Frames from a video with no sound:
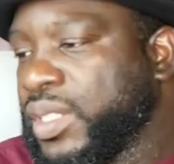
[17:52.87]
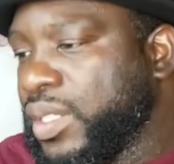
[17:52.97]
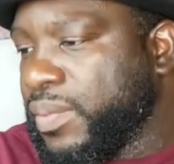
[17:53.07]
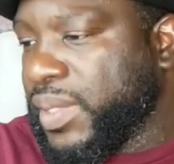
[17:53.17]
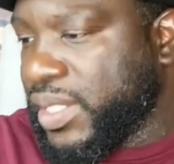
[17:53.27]

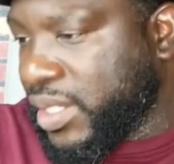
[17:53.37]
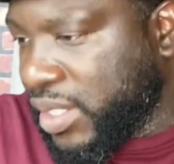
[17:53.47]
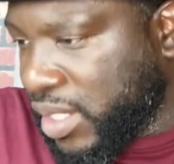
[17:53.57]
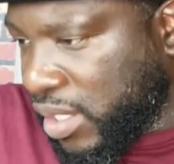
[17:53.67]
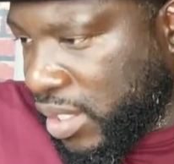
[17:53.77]
You missed the
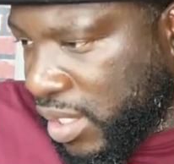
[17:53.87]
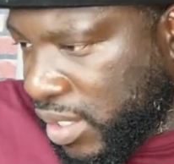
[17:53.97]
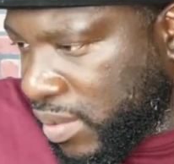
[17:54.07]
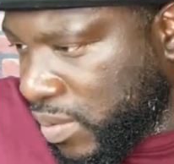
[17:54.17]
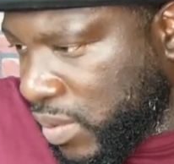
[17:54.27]

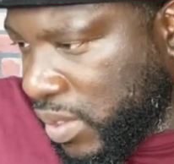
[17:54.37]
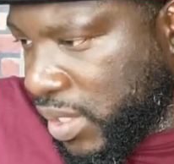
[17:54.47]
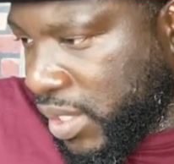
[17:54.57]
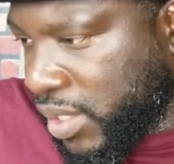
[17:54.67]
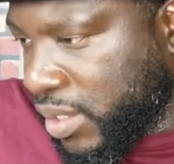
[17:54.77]
card.
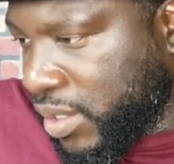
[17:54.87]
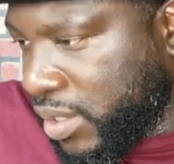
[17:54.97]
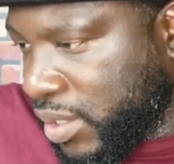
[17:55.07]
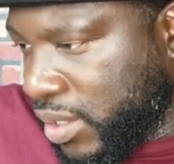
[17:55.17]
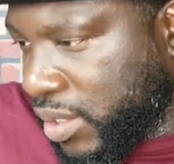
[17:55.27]
1,
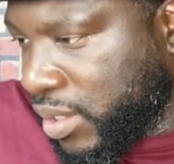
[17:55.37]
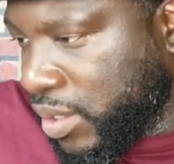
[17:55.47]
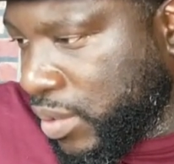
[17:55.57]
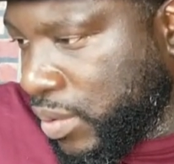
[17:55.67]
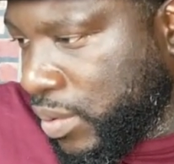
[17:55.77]

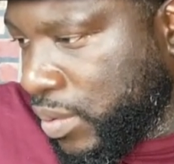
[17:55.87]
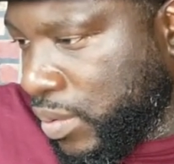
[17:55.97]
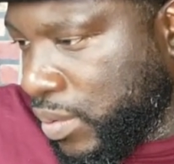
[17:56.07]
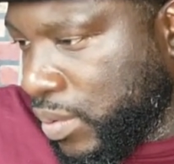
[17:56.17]
2,